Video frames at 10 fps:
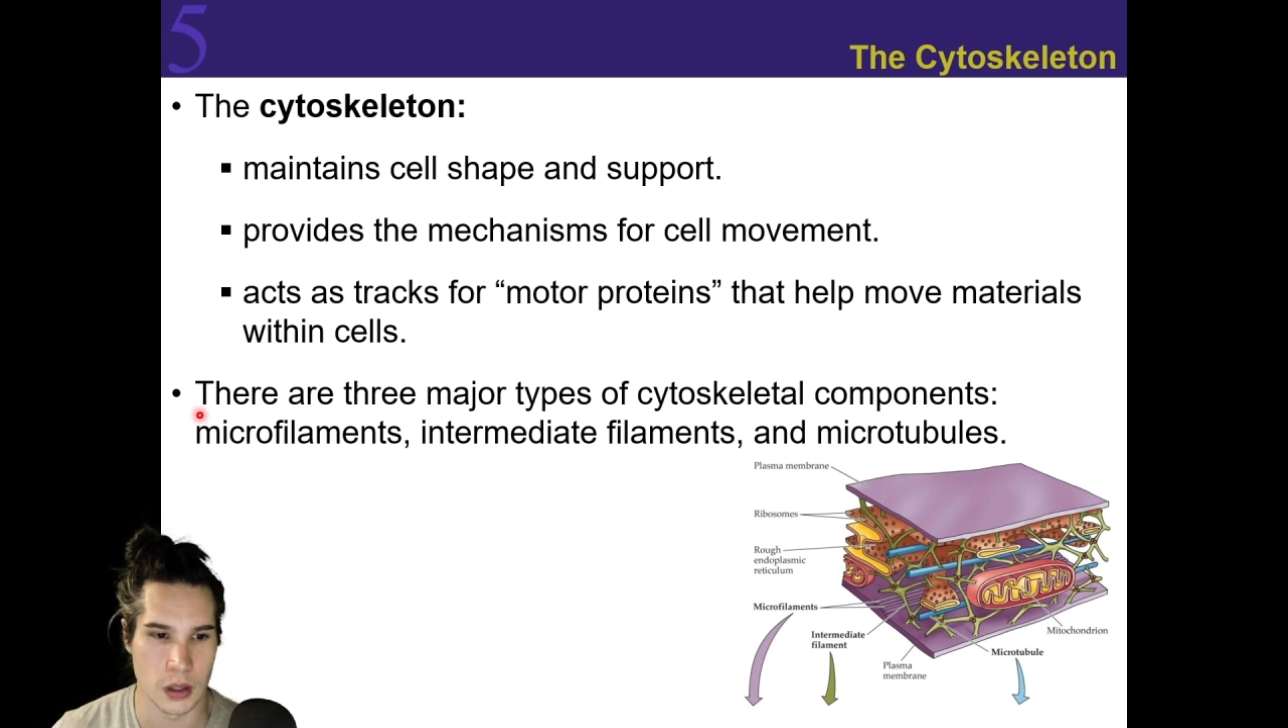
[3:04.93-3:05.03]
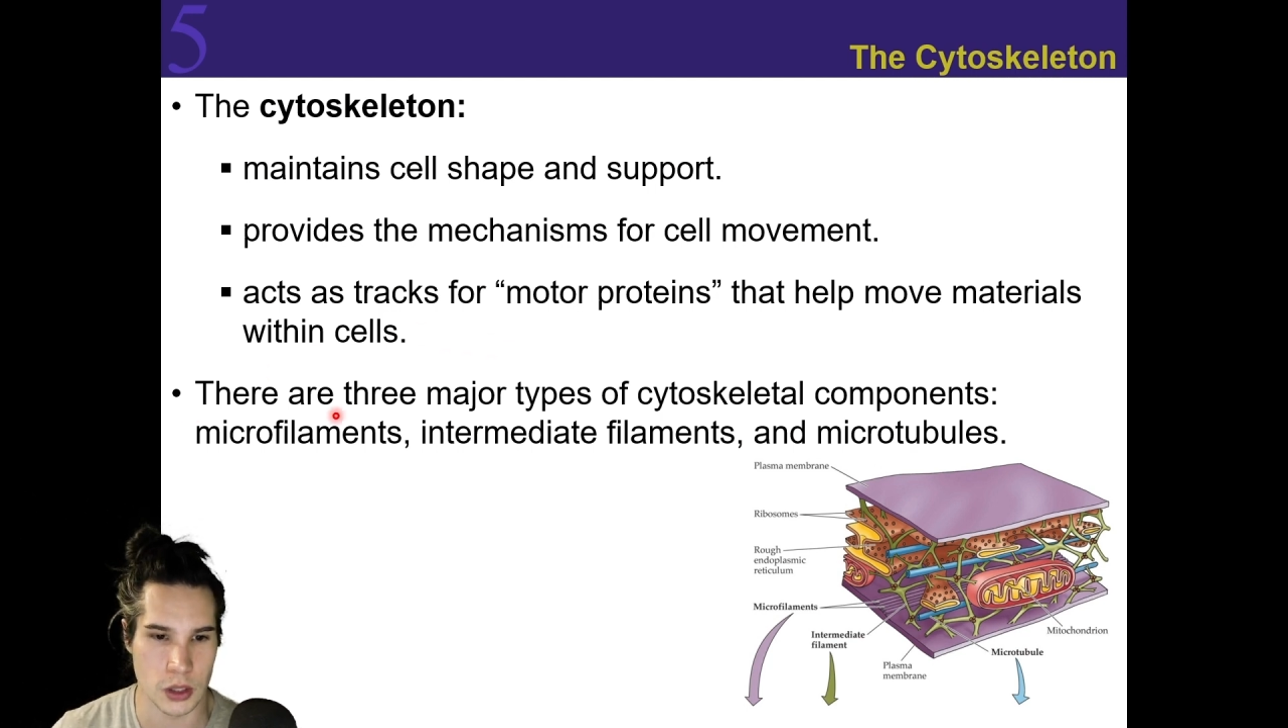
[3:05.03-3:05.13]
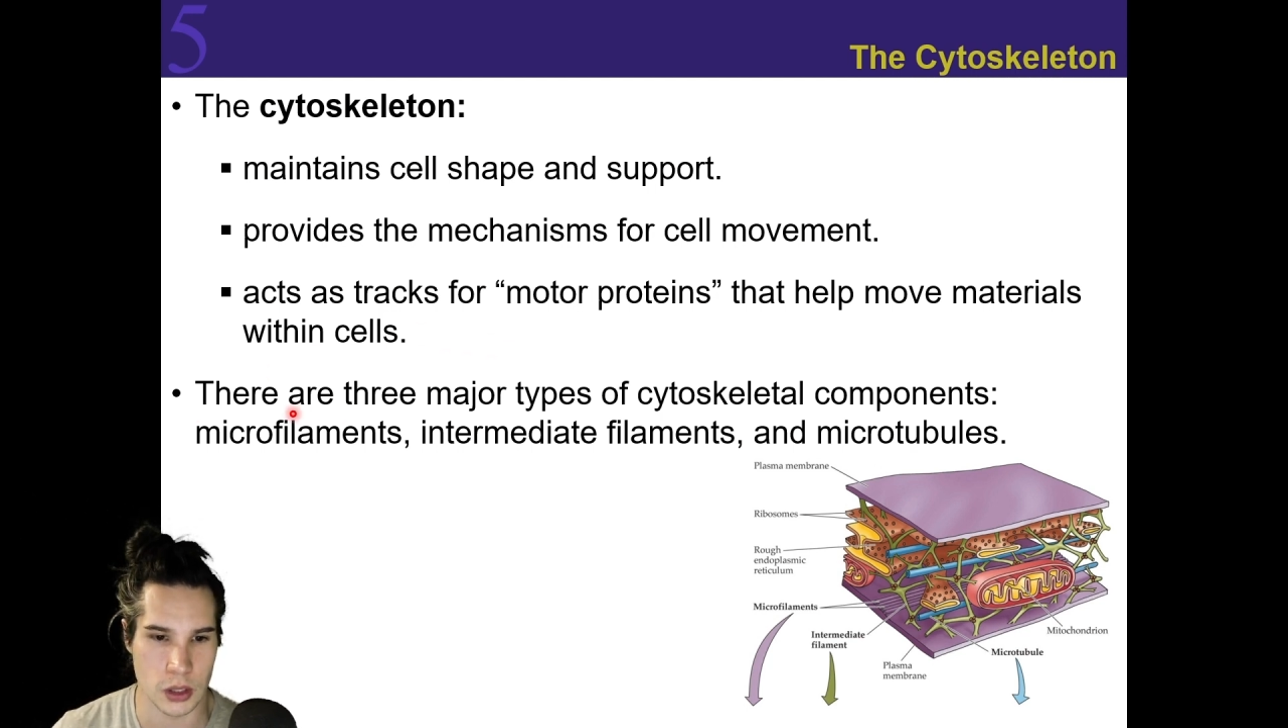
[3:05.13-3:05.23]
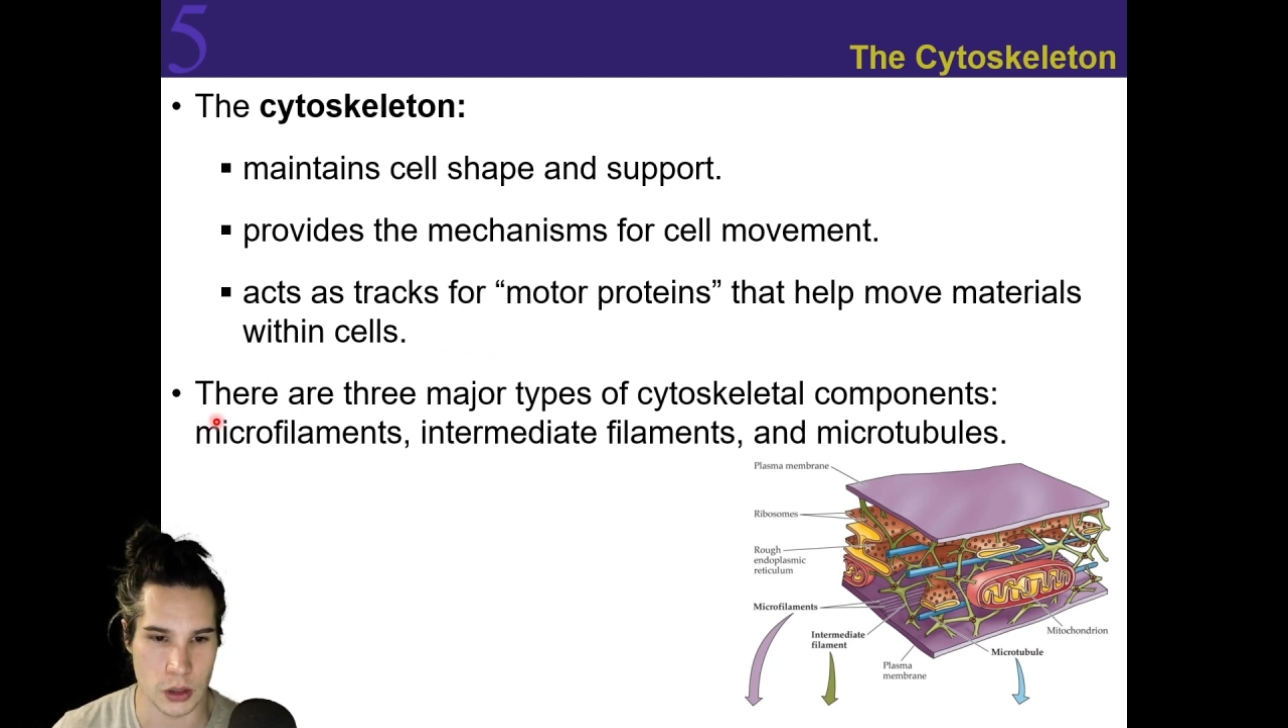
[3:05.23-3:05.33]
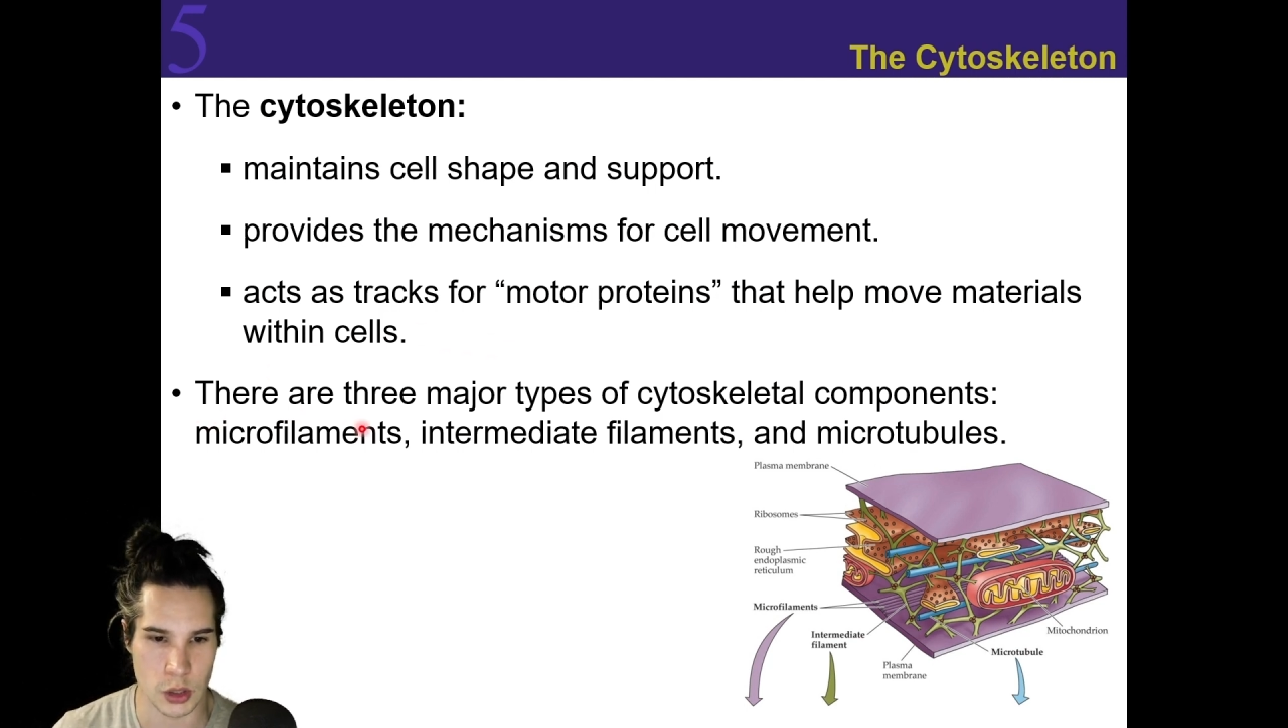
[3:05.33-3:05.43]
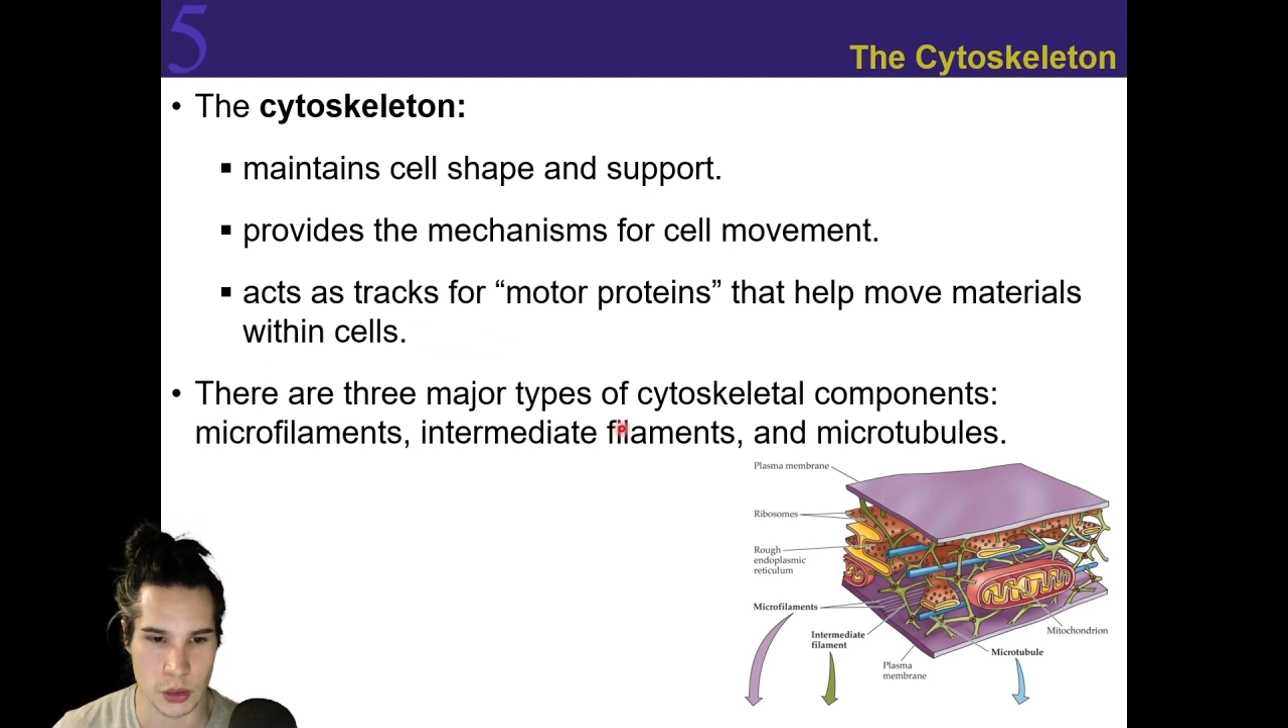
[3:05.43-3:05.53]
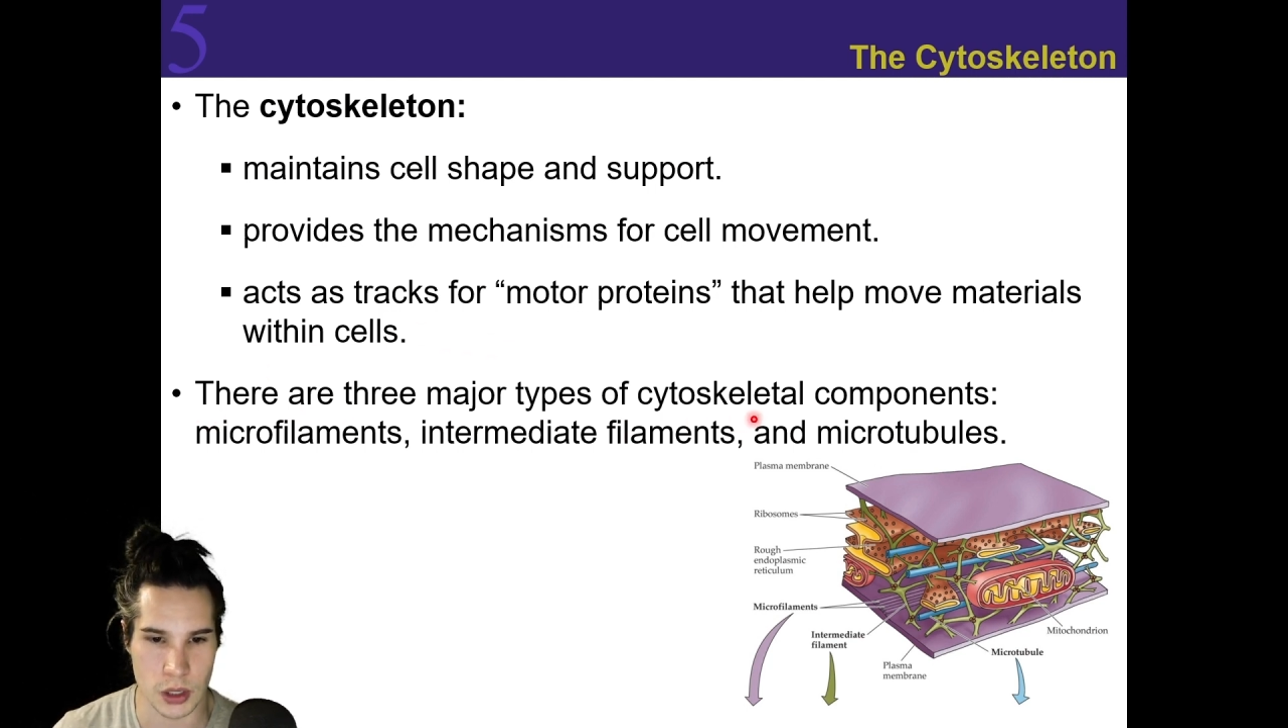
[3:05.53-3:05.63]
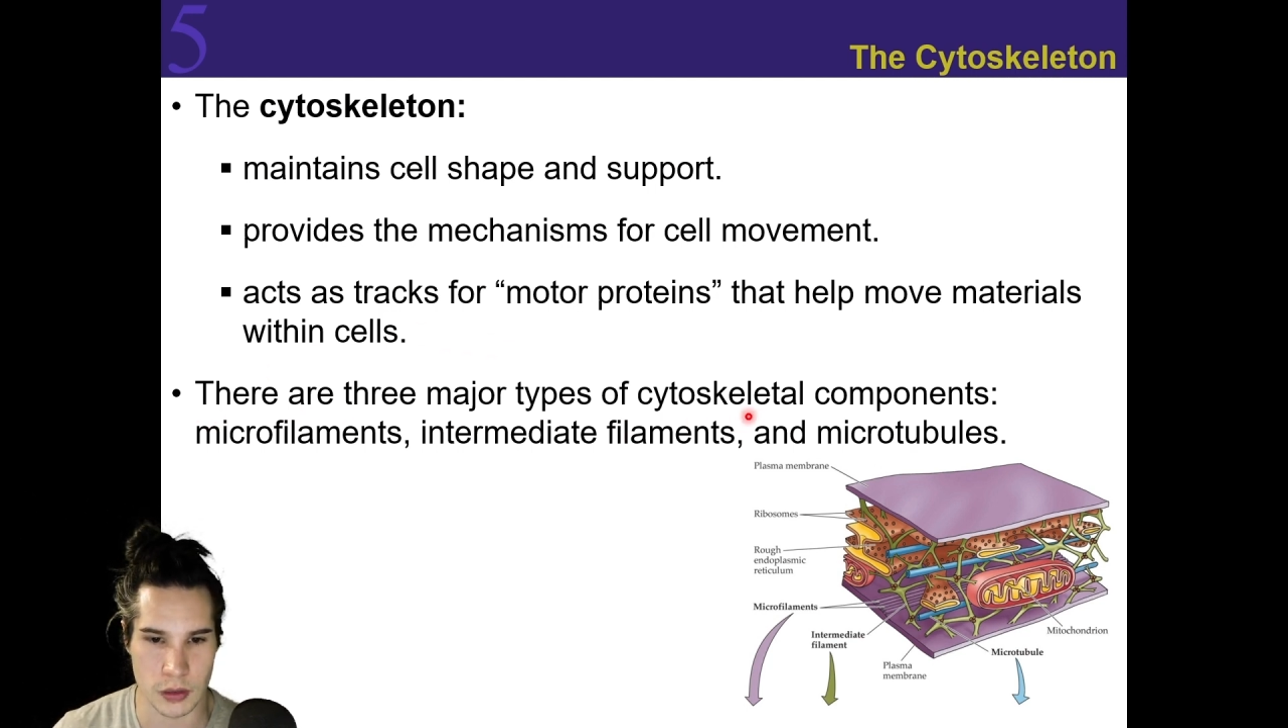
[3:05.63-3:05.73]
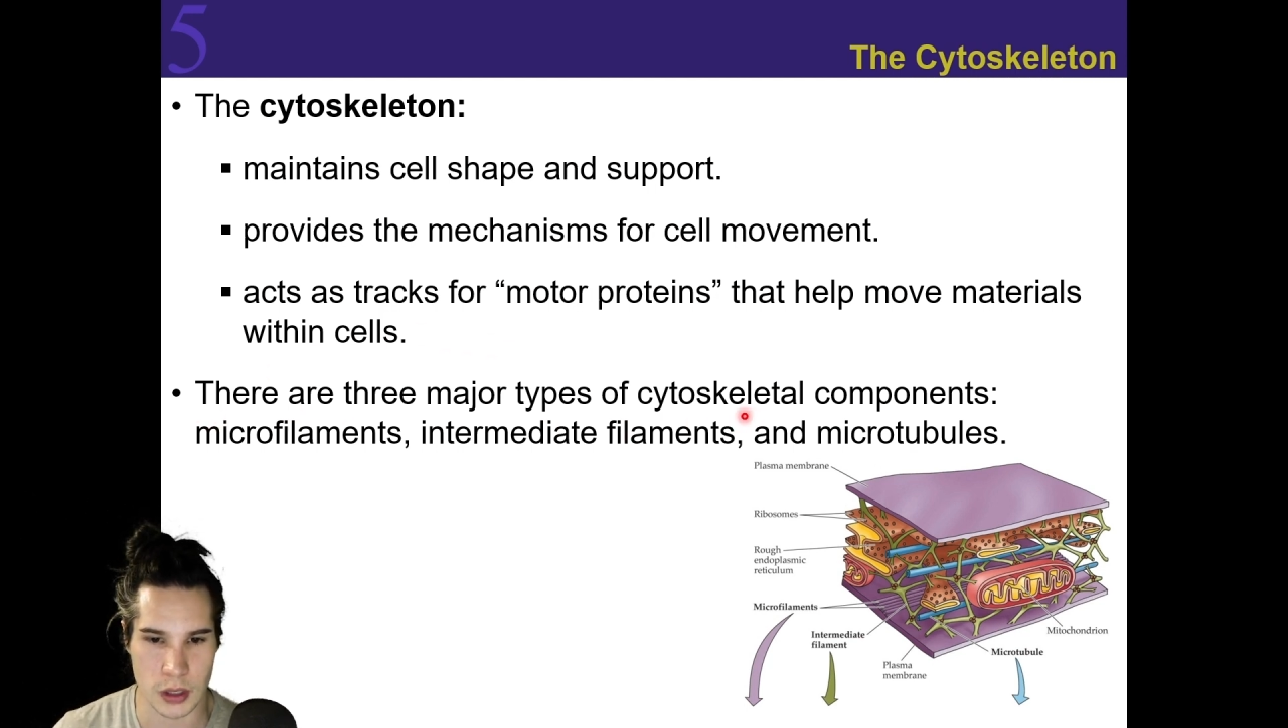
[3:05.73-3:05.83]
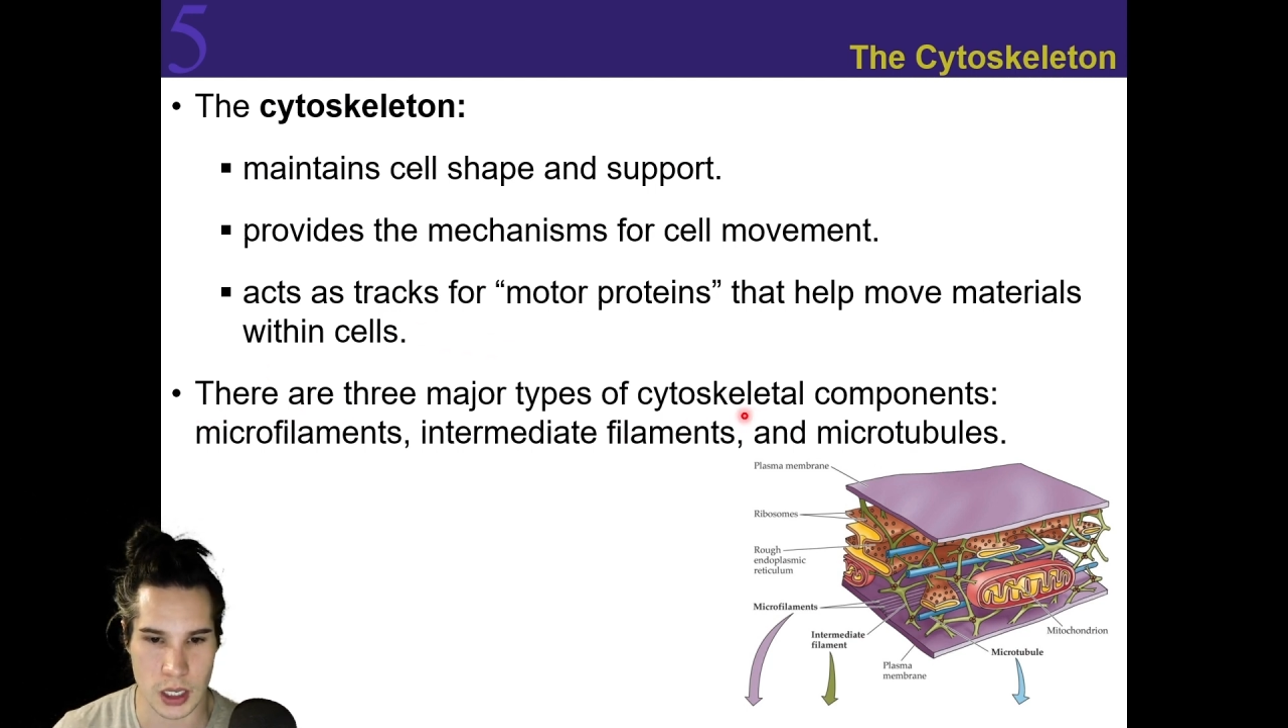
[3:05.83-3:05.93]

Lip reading: So there's three different